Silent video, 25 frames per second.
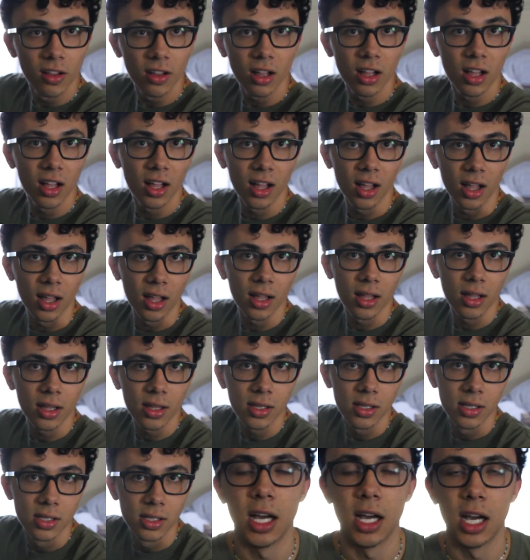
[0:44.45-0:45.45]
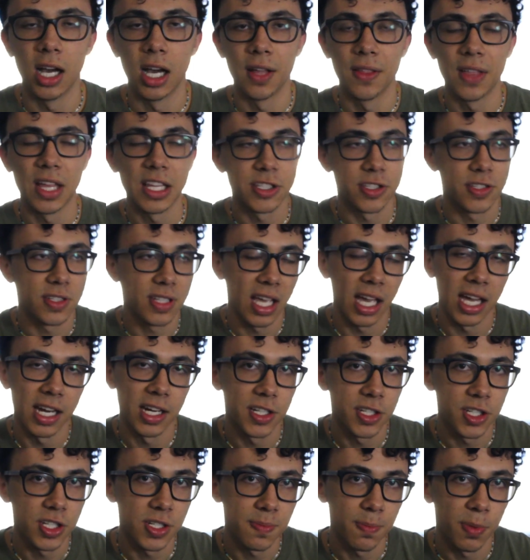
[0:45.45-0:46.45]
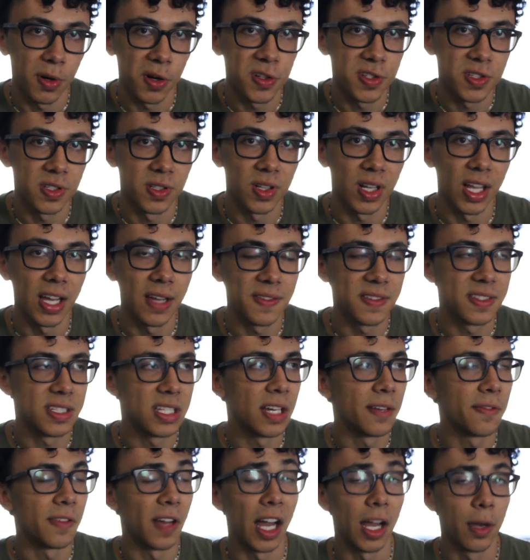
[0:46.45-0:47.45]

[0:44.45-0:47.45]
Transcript: Ah. Uh, that's kind of just personal life stuff.